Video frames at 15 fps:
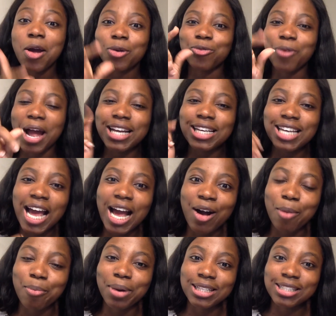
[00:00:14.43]
Right now,
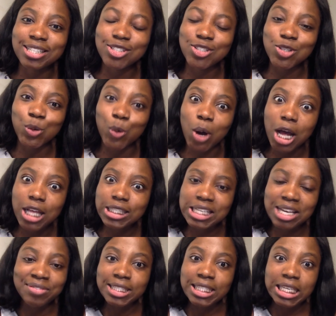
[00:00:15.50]
I'm about to do
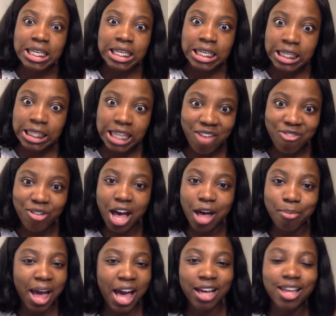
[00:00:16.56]
17. They've
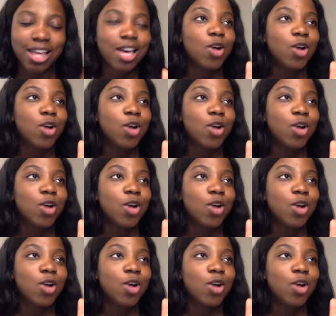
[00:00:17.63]
come back.